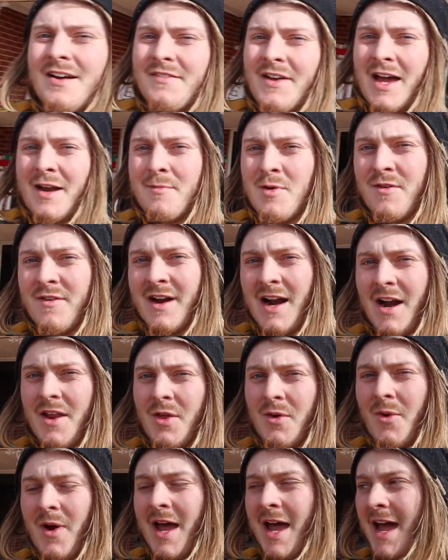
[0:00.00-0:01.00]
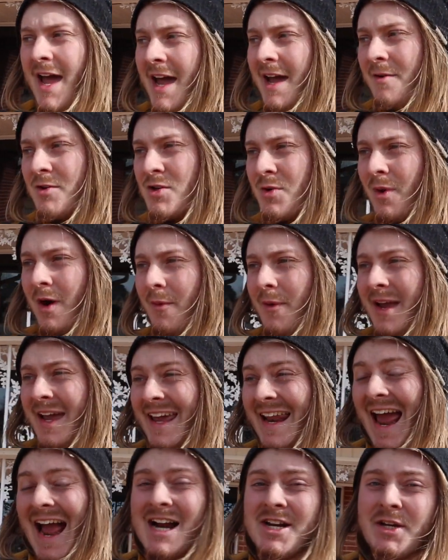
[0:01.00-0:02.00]
I've gotta move it out of the way to where we
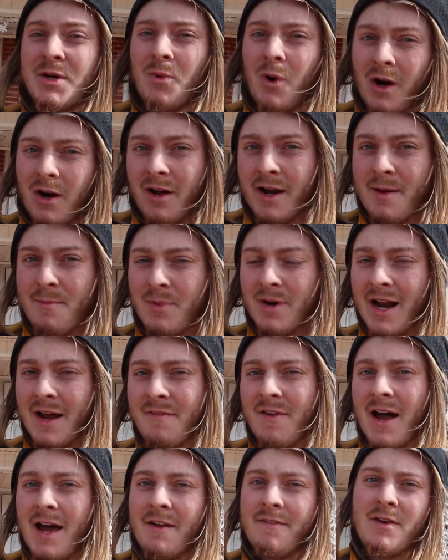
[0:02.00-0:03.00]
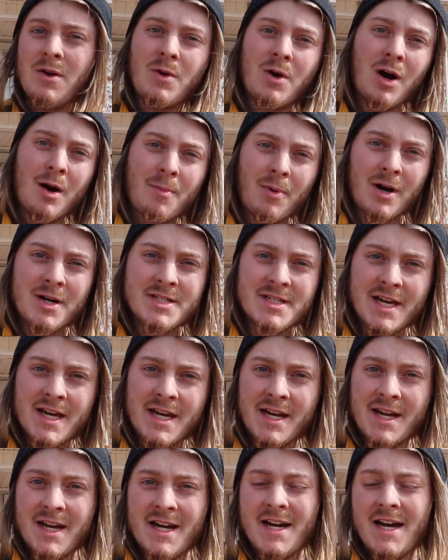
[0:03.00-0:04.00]
can actually work on it, but I've got a few car parts
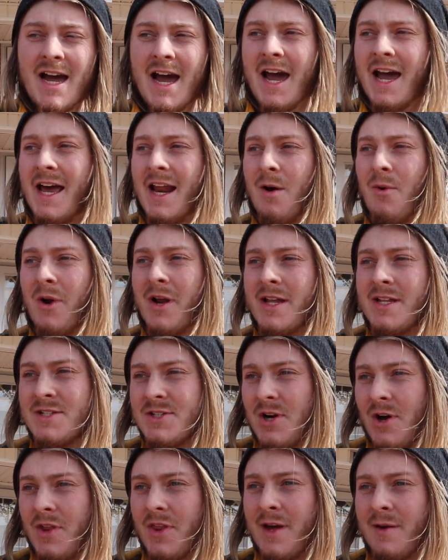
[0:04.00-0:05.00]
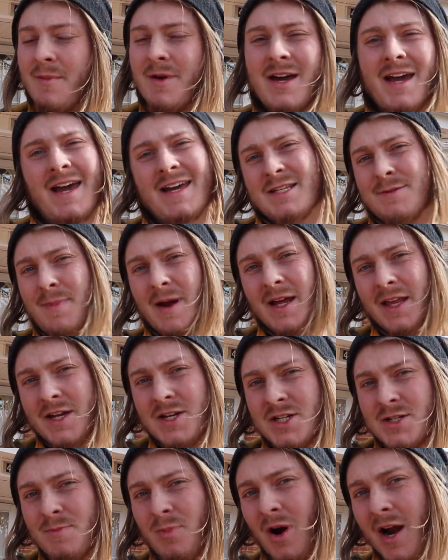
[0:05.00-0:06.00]
in and I wanna install them. It's mainly just